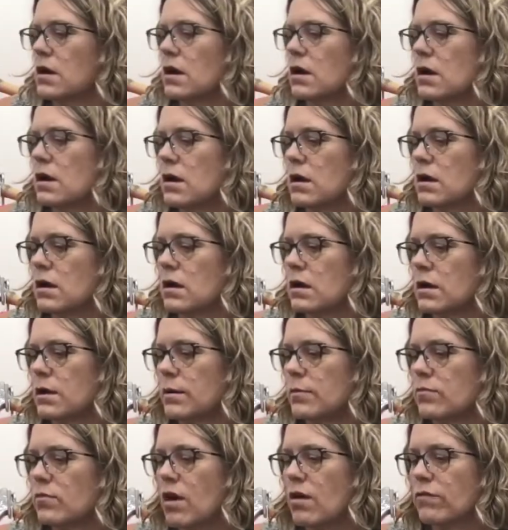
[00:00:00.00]

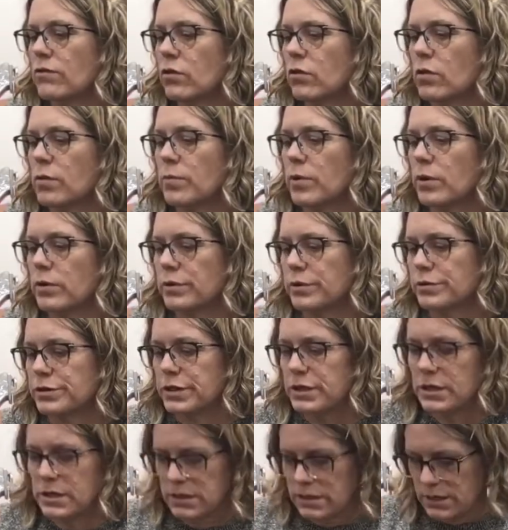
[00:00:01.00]
Um, Ralph Lauren Polo
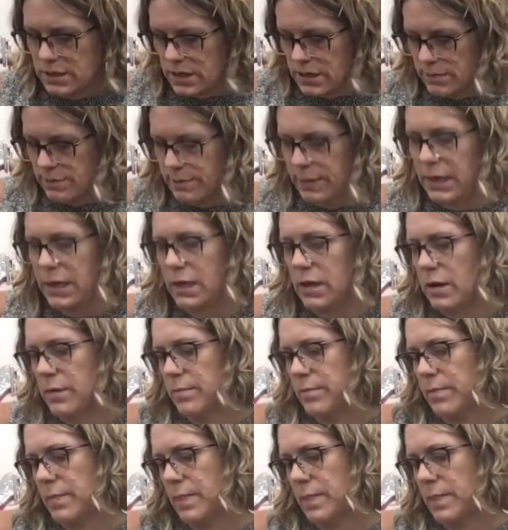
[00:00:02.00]
Jeans, size medium,